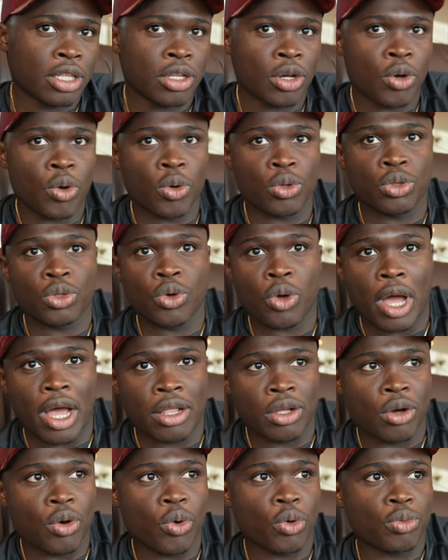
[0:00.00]
don't
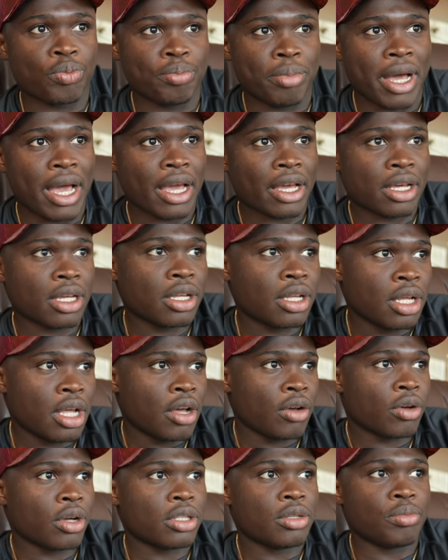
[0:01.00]
hold back,
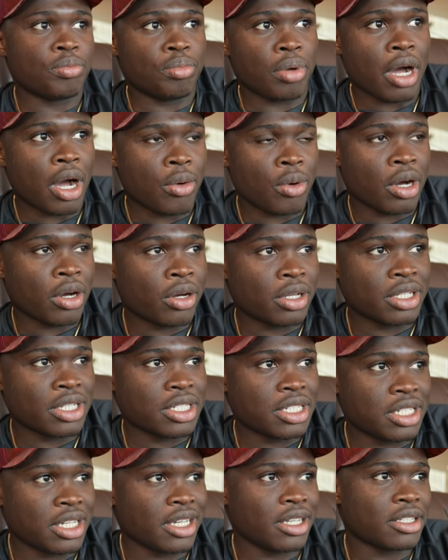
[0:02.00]
got the power, got the
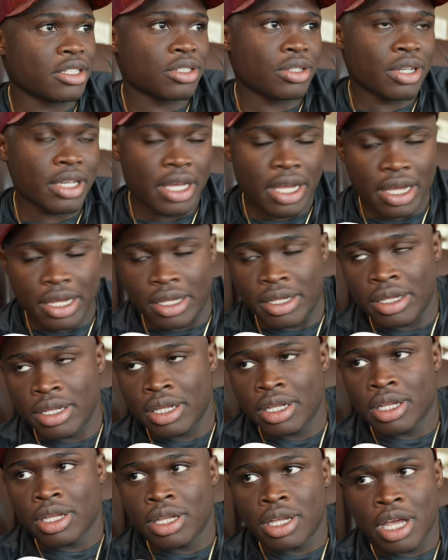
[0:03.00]
chin, so yeah.
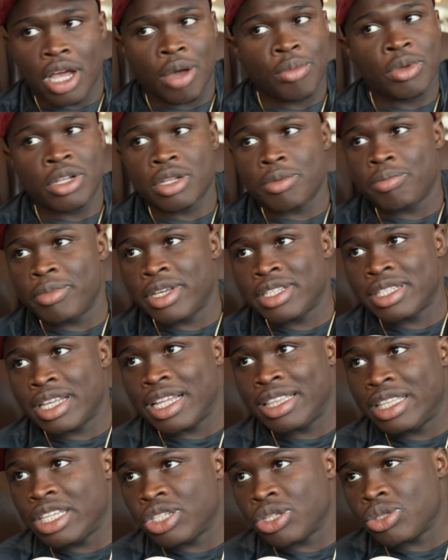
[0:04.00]
I'll be an amazing
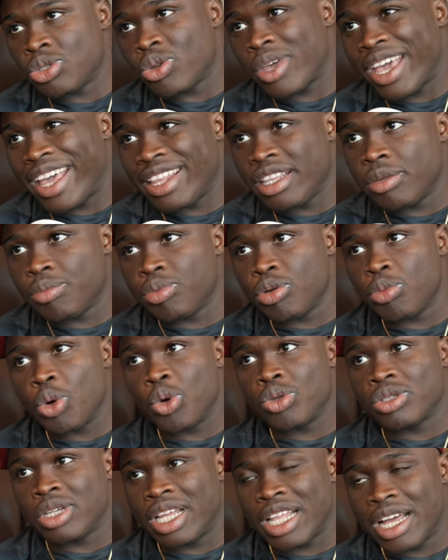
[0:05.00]
addition to any
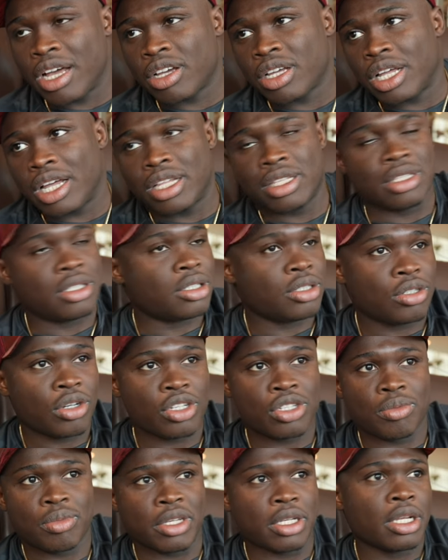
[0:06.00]
promoter, and
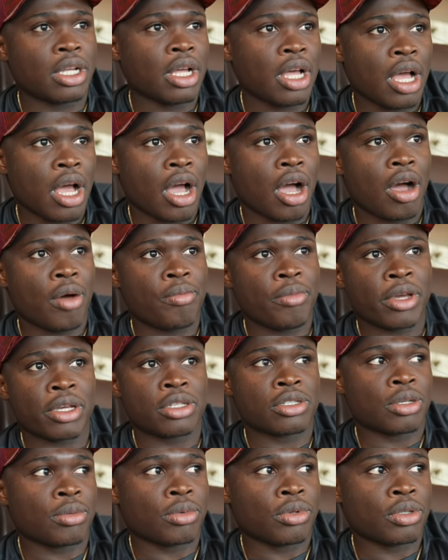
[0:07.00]
trust me, I'm making
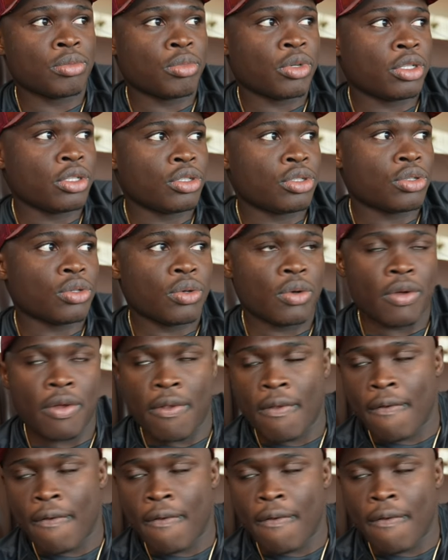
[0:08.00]
some good money too.